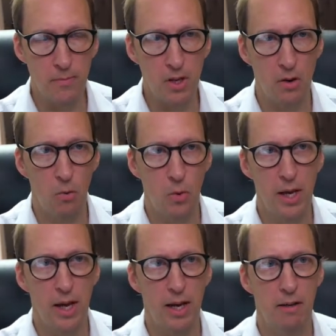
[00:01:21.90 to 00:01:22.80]
we
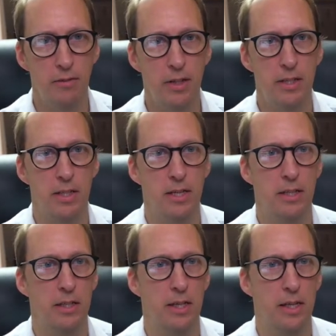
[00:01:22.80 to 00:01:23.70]
have
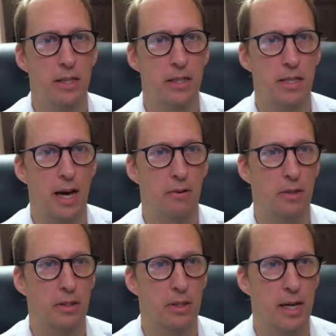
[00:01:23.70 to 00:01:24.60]
essentially this outer
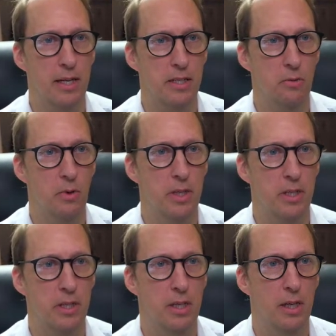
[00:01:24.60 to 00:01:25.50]
class,
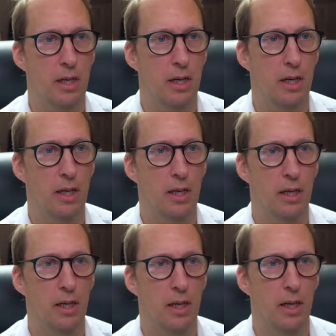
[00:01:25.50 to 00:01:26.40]
which
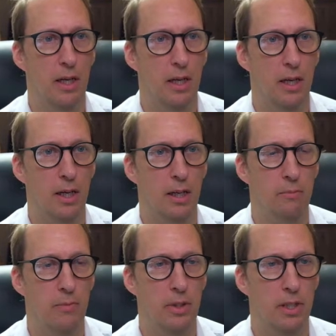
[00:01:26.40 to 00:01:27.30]
I'm
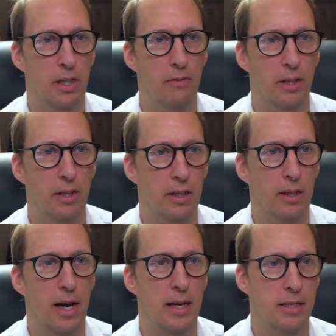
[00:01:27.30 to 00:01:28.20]
giving it a
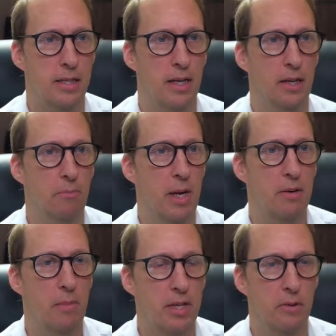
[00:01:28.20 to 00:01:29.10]
class main
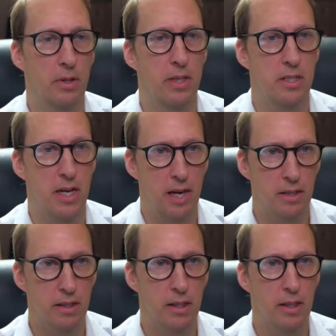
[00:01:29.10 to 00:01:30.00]
menu
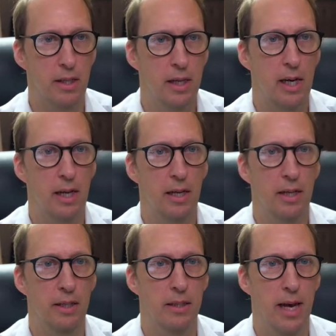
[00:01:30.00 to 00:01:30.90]
container,
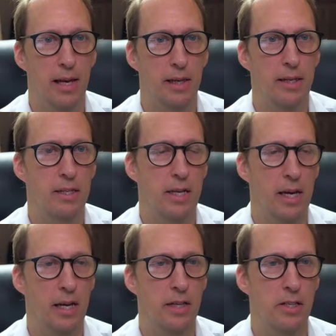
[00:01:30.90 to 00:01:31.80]
and that
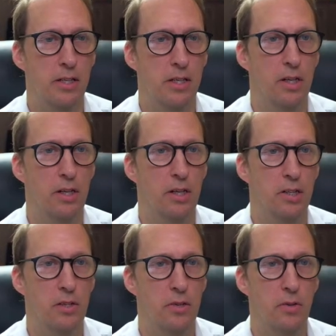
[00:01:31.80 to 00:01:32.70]
contains
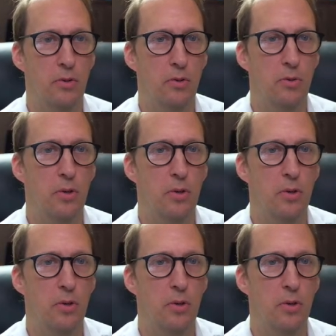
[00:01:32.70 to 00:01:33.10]
two